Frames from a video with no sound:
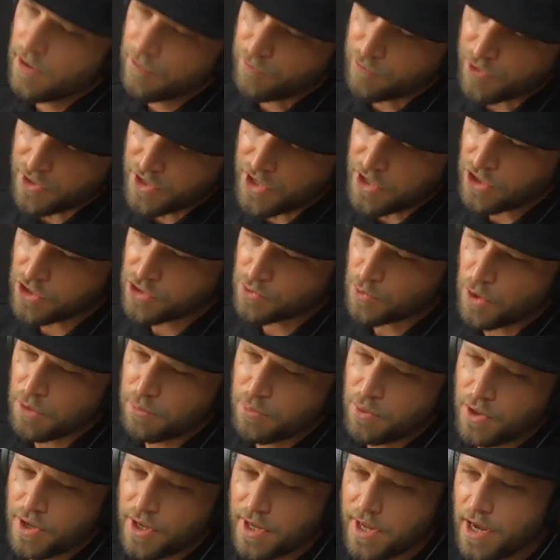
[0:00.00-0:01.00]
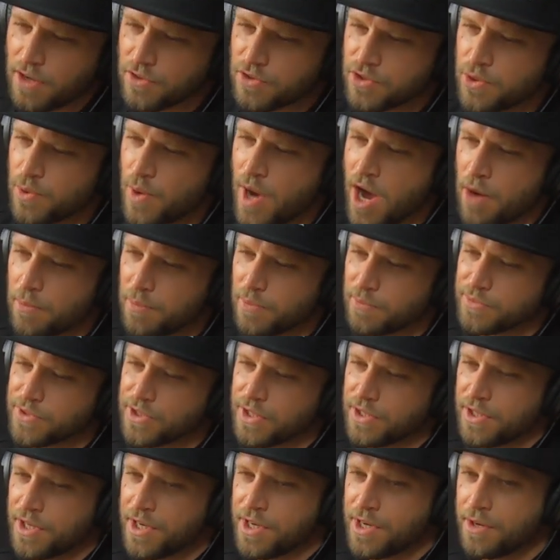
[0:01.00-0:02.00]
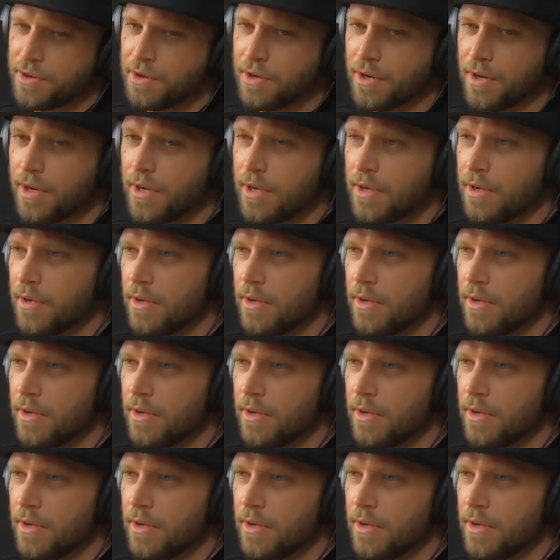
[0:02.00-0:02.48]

for years we were putting out two albums a year